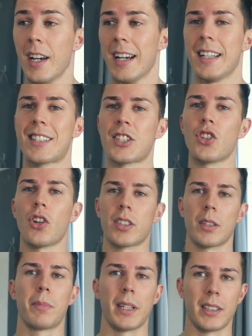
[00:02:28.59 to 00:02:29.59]
It's not
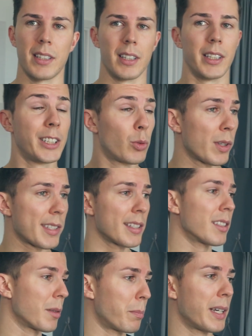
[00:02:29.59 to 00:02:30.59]
a big deal. It
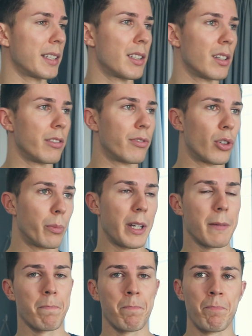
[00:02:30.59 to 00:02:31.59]
wasn't a big deal for
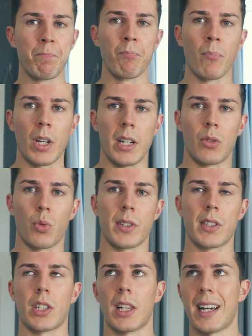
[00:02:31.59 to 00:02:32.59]
me. It
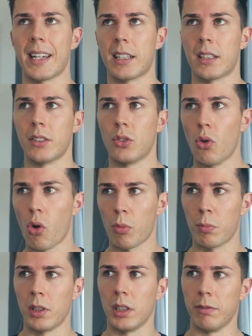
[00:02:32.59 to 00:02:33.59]
was like a
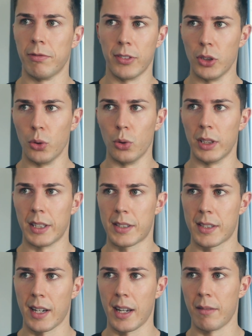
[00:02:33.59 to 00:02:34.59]
normal flu,
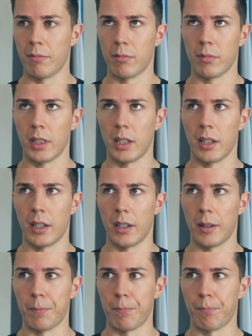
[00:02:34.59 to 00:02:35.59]
let's say.
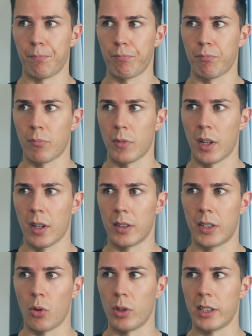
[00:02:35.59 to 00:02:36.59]

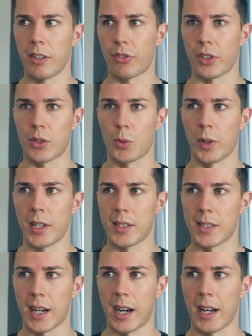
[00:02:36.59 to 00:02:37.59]
The only difference
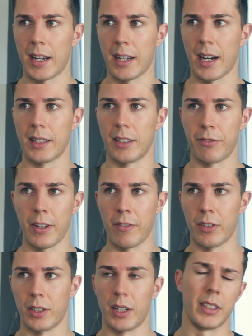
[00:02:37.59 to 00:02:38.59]
was I had a
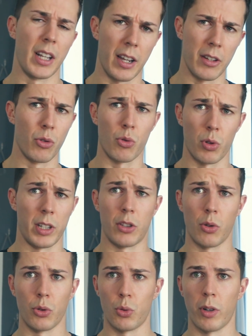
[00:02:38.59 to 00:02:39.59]
fever, and I usually
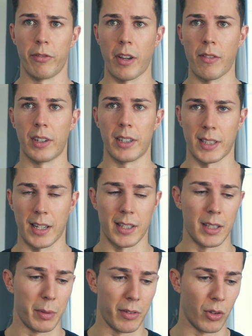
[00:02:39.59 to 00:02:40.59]
don't do a fever, as I
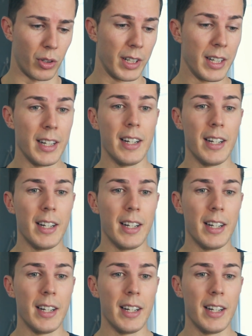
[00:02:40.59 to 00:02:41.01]
said before.